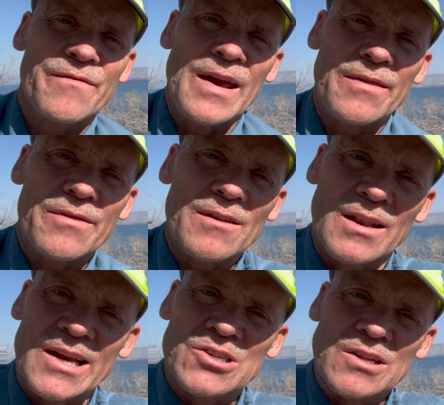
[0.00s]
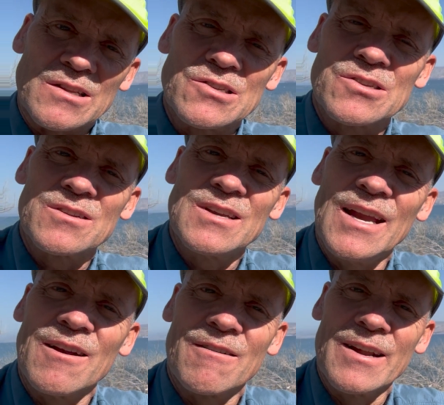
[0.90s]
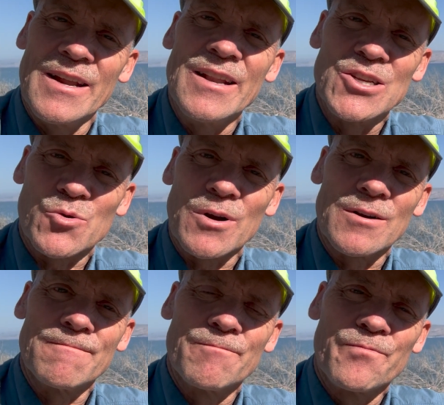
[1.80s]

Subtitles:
faith lessons here in Israel.